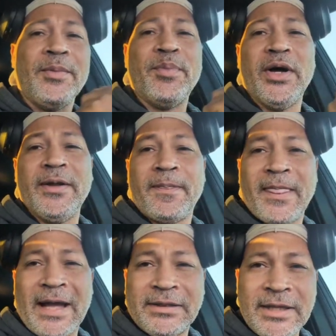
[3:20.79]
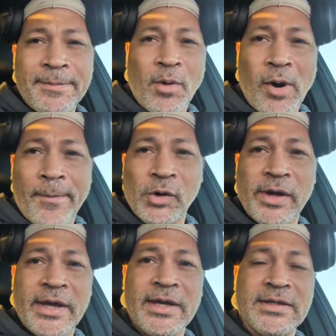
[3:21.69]
But I think Martin
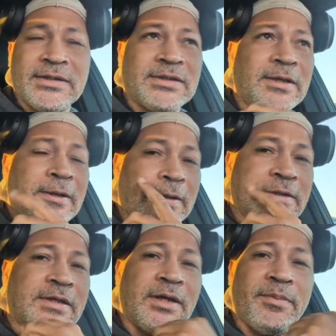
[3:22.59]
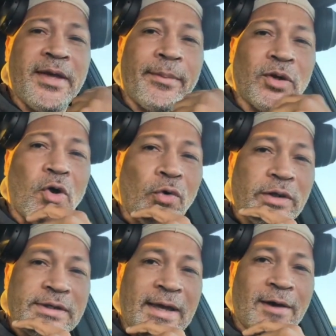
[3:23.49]
Perez is going to be able to
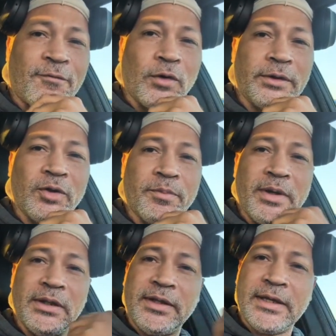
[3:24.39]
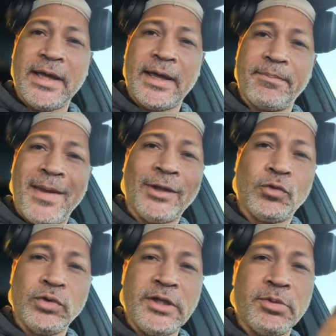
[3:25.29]
hold it down for a little bit. They got
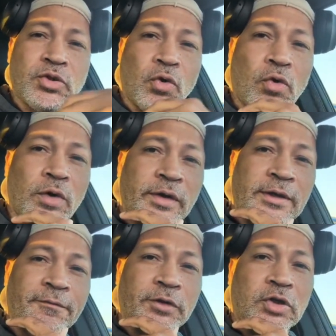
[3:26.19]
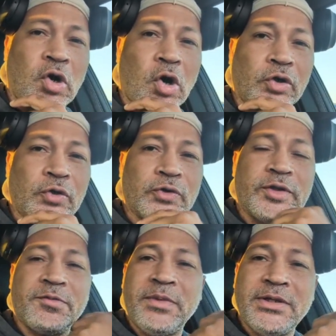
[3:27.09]
Matthew Liberatore in for the
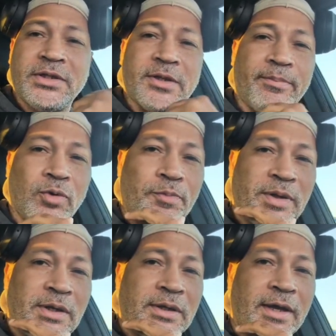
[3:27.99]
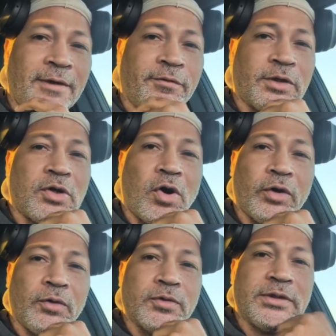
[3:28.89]
Cardinals. That means it's a bullpen day for the
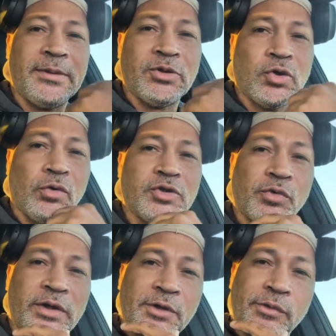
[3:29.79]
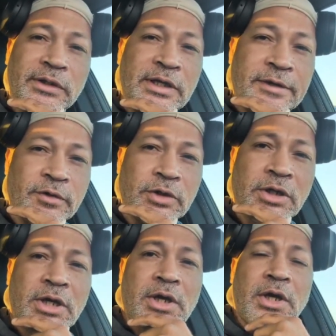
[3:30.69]
Cardinals. Liberatore is really a reliever.